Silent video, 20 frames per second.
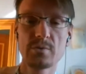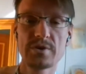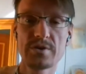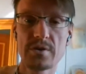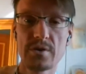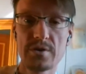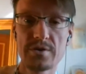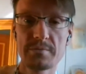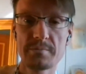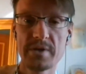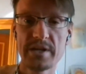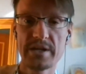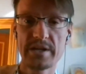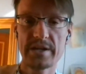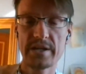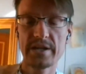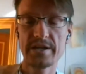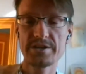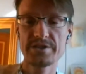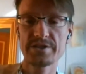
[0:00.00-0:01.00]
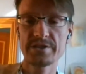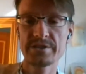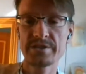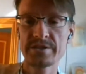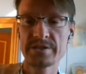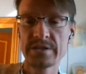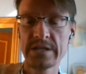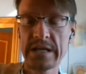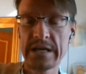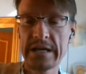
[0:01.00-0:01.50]
with all the
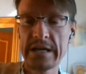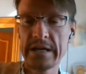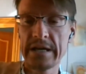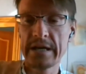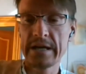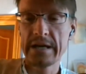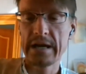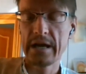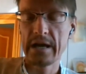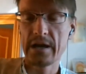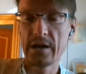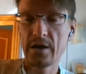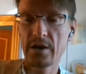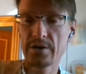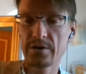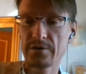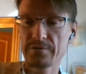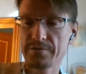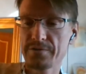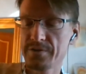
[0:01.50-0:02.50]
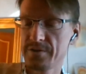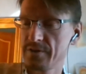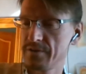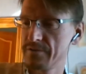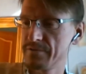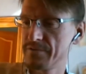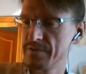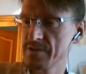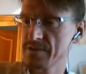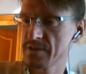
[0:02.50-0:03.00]
medications, a lot of the
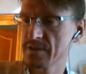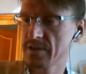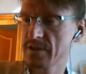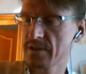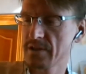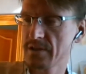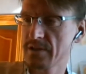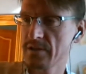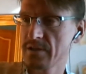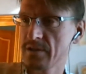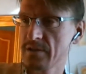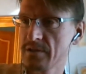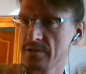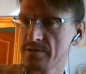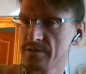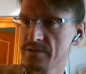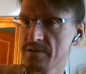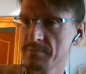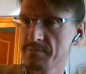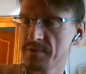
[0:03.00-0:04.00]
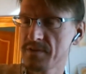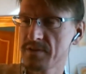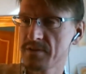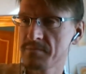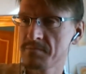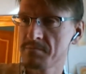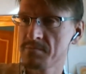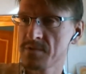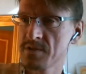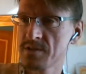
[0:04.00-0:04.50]
physical
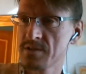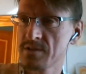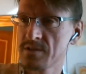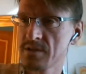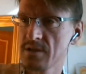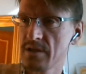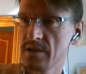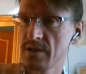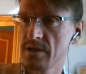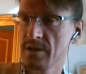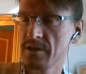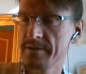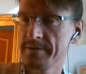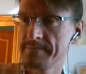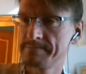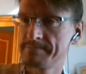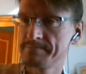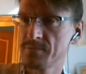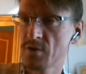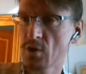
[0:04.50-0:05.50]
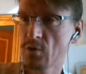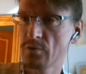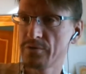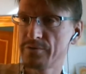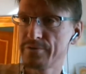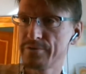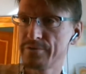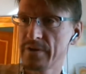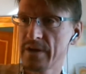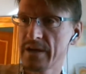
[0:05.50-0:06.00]
symptoms don't
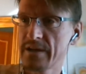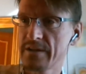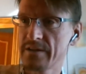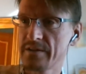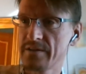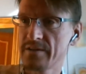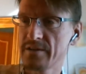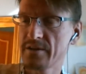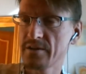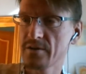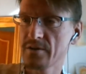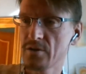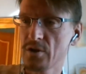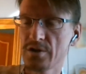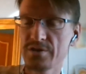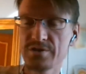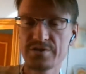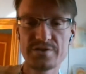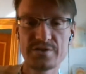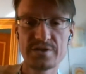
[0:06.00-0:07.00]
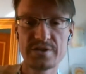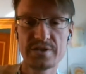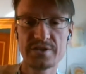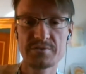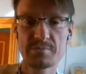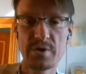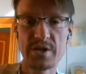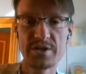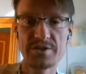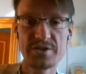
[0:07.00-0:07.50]
find their constant
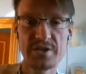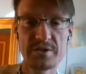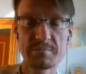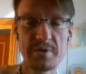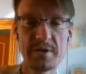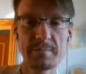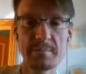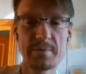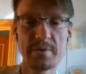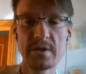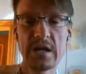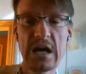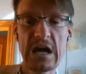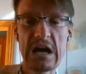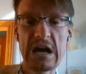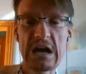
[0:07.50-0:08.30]
expression, and people